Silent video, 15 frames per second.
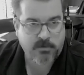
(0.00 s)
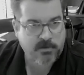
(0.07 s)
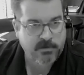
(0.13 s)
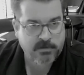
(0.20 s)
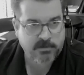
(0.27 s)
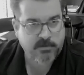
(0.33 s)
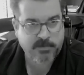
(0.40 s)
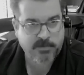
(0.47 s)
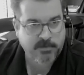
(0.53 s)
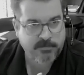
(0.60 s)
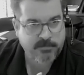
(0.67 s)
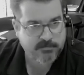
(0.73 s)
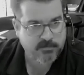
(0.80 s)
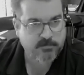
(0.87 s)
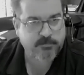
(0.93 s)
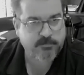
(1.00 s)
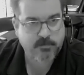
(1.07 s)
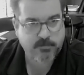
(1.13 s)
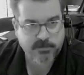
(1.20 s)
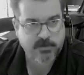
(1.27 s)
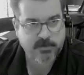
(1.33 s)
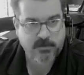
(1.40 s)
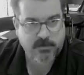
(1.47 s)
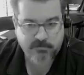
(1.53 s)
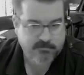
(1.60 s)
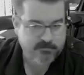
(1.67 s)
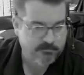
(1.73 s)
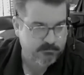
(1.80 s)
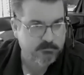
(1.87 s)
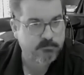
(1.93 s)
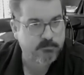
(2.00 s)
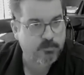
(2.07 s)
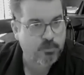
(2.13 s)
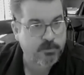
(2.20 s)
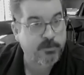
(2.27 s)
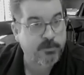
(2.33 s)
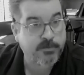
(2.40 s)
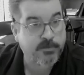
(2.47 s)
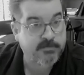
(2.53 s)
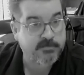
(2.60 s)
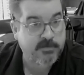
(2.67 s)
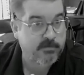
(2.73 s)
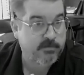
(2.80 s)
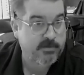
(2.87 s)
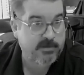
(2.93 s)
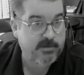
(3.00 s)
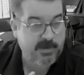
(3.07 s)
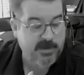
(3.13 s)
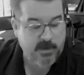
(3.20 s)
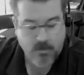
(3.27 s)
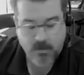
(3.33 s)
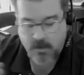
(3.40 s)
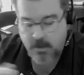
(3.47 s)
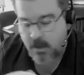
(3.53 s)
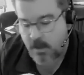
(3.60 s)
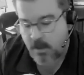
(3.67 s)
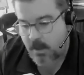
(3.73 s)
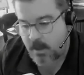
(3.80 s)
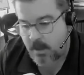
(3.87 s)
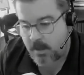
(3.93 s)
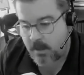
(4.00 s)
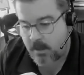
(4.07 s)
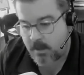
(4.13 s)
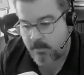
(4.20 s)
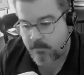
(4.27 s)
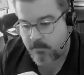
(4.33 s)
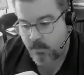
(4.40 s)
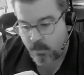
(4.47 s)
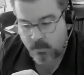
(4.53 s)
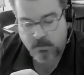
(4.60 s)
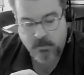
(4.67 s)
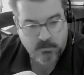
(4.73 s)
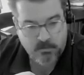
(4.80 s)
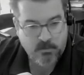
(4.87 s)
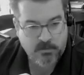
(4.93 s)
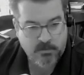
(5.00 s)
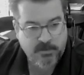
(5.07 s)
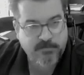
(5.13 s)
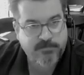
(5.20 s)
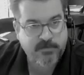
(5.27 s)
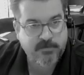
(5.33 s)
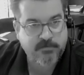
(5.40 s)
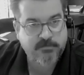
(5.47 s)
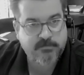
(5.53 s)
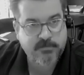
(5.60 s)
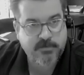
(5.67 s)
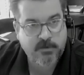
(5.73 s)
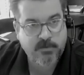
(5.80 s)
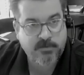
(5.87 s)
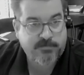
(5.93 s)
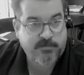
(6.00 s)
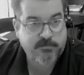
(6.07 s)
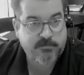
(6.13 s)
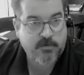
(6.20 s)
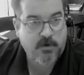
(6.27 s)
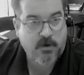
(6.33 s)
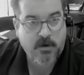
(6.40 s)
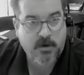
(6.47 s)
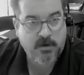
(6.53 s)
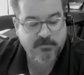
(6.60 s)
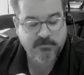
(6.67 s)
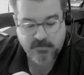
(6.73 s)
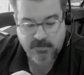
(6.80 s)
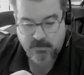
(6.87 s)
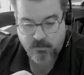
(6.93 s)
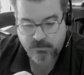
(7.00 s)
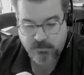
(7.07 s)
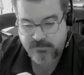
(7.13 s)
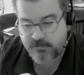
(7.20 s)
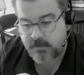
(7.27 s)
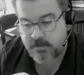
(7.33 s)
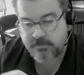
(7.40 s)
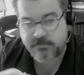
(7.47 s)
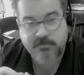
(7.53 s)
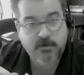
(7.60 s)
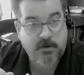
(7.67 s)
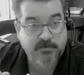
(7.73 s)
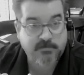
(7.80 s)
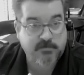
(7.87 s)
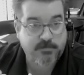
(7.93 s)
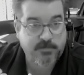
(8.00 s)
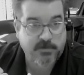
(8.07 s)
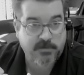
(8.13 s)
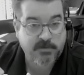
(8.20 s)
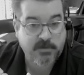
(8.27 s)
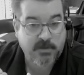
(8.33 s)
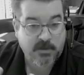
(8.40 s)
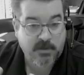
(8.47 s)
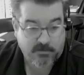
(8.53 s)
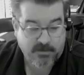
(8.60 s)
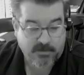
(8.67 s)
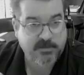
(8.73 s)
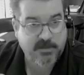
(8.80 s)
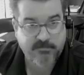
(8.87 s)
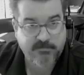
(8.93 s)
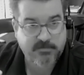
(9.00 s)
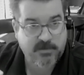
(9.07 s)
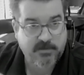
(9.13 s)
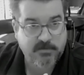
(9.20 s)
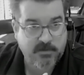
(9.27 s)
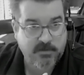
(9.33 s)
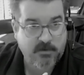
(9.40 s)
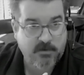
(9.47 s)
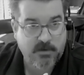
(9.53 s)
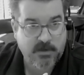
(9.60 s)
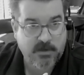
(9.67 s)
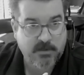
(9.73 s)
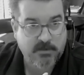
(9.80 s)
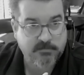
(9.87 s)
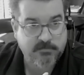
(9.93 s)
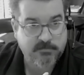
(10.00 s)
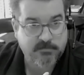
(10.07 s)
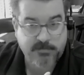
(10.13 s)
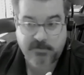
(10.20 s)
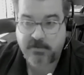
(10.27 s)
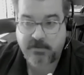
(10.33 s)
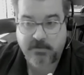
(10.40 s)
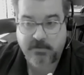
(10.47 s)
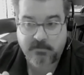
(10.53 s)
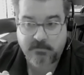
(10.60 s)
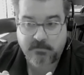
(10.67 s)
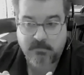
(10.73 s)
longer going to be able to serve you because we're doing this other thing now. Or if there's cause, which for us cause has been, like Dave said, speaking